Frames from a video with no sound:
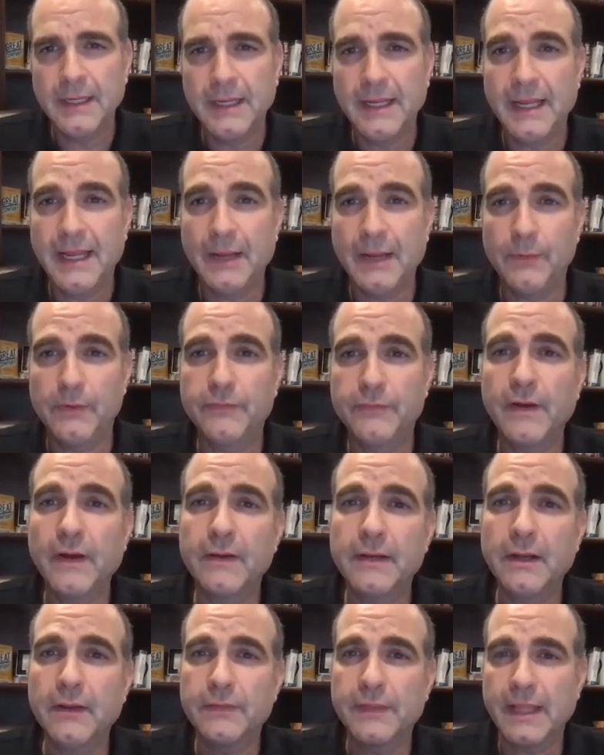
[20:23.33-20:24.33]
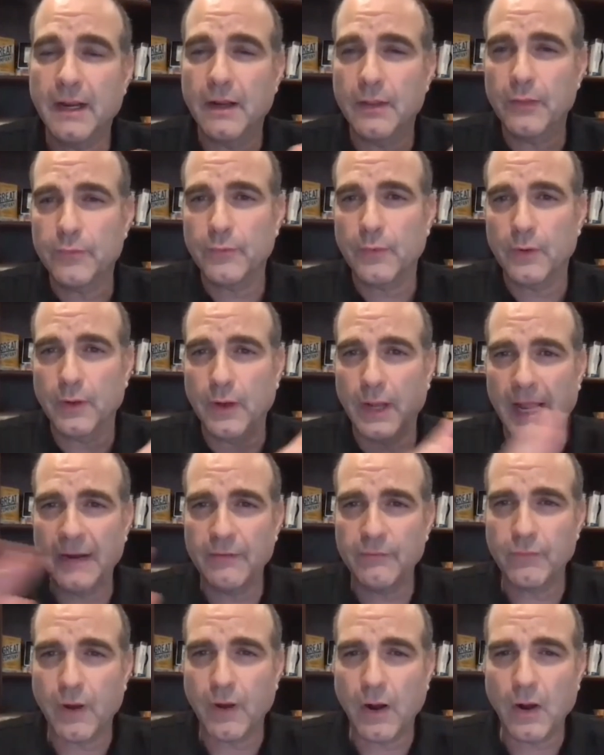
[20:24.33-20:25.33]
And we found out
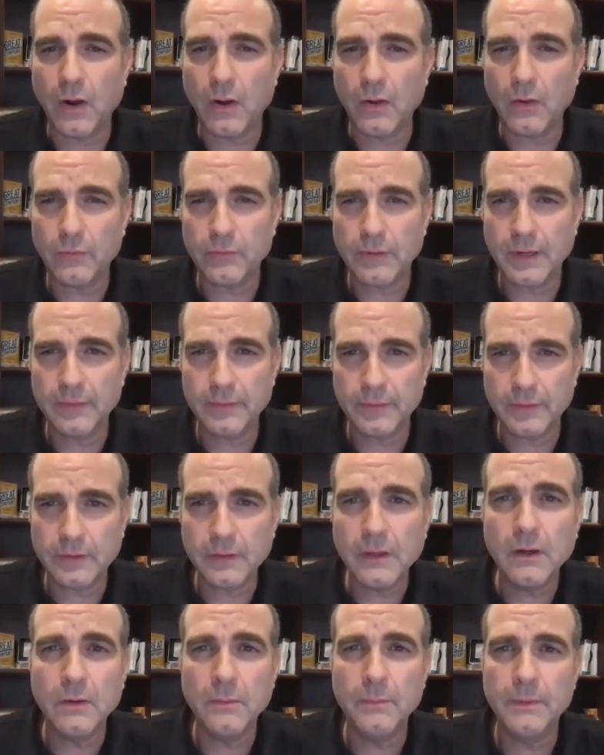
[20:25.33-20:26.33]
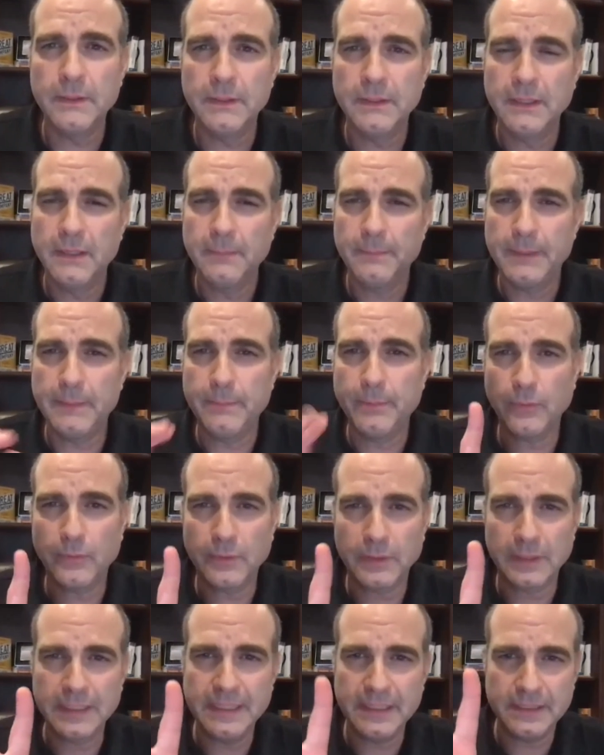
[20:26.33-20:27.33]
that all around the globe, people
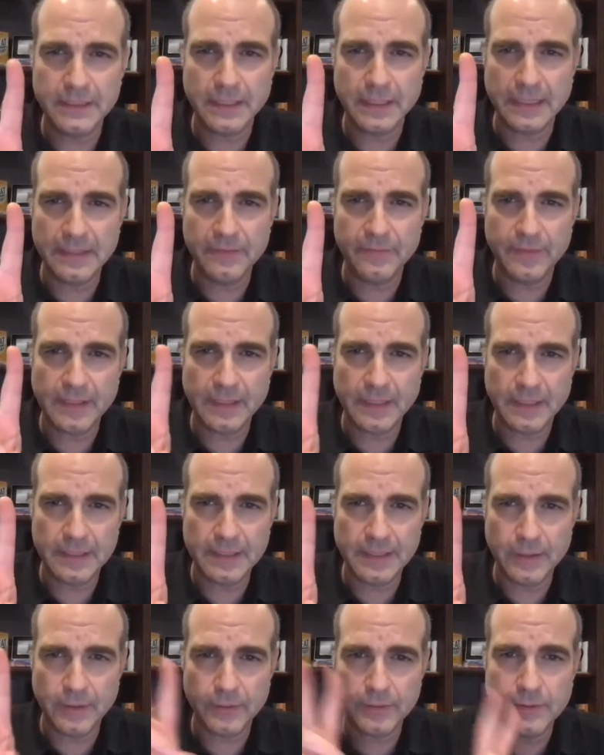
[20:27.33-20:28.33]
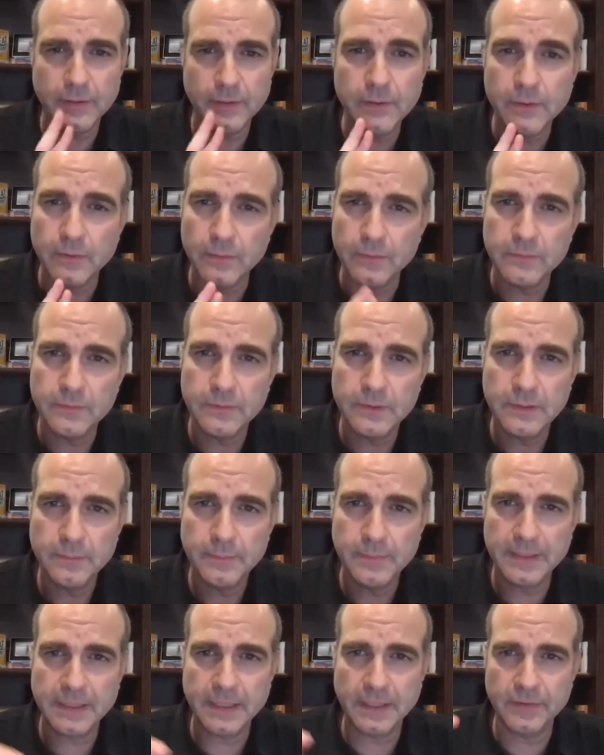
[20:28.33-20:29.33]
were leaving on year two
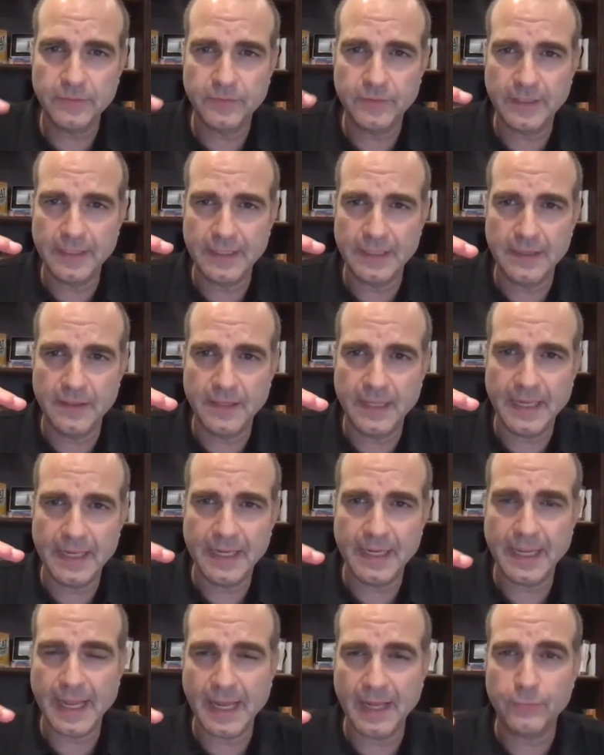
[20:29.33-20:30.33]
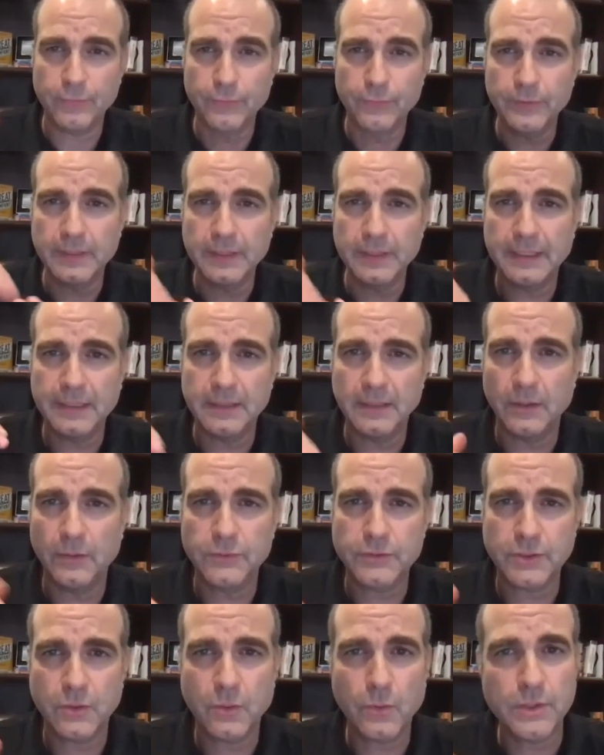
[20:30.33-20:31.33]
because they had really low
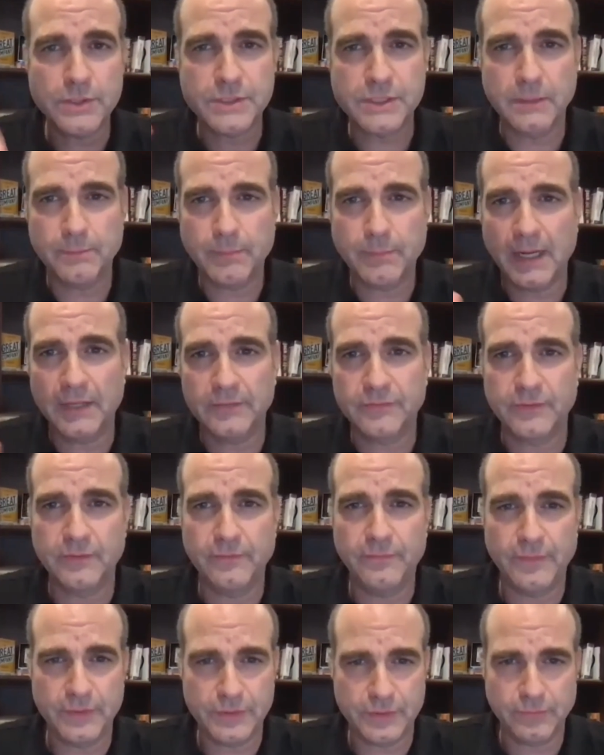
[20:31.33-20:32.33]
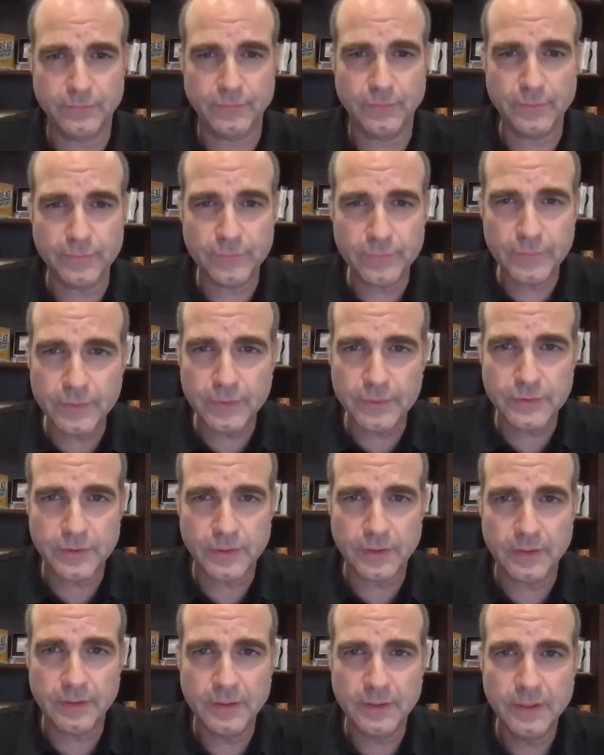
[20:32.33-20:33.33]
scores and positive vision for the
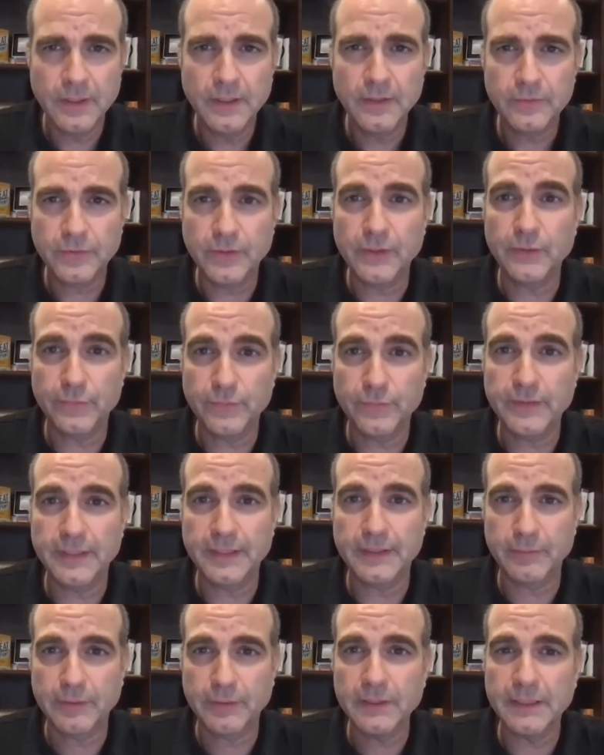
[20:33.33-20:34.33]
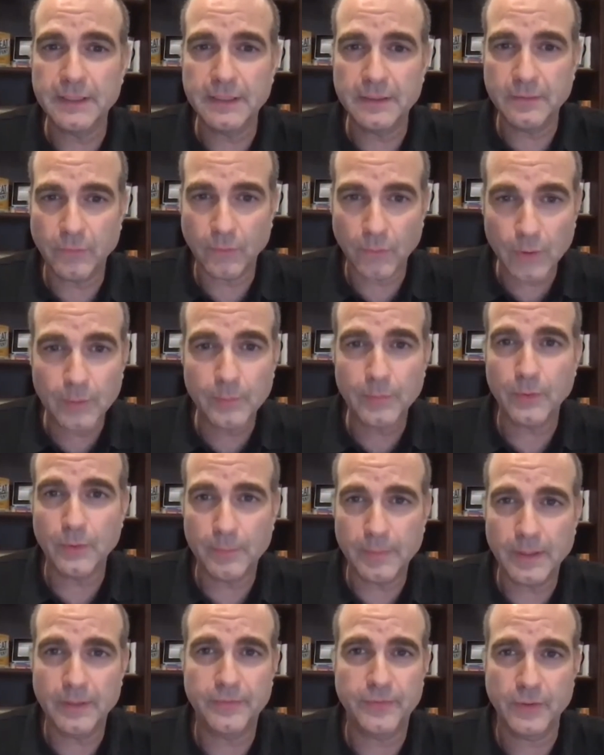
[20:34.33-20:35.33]
future. So they're feeling really horrible
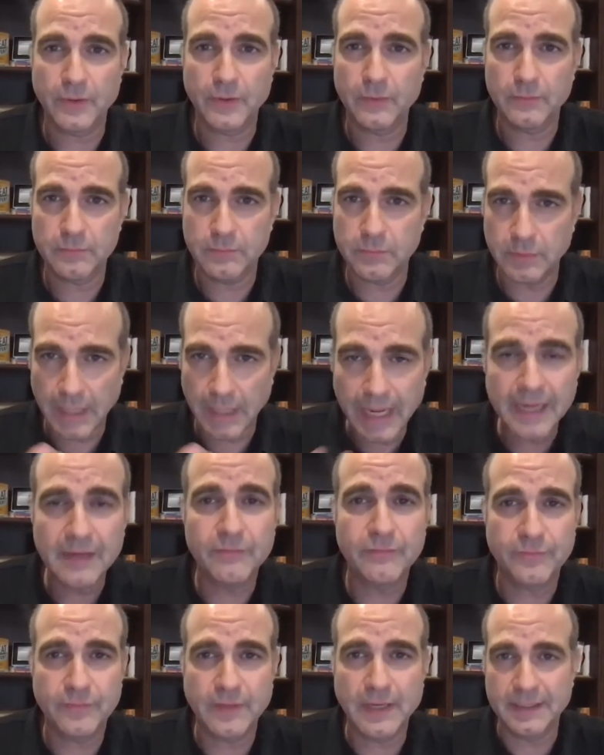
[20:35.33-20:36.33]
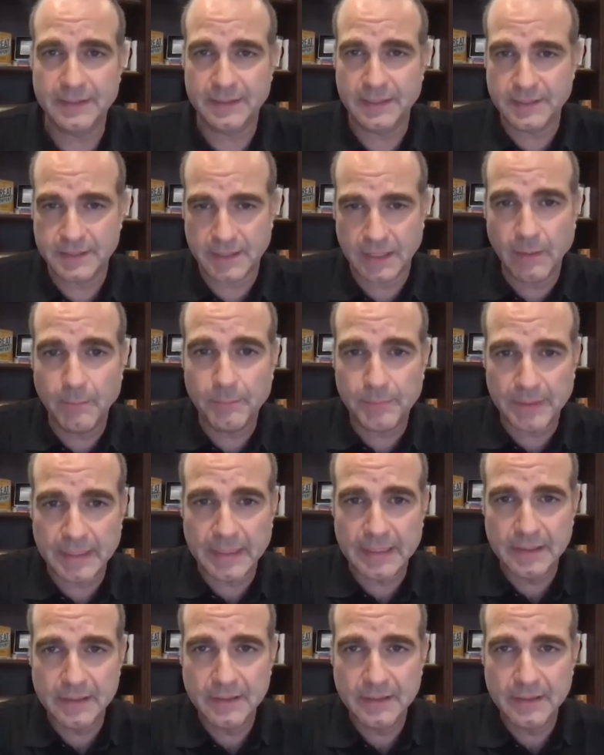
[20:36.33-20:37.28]
about their life at this company.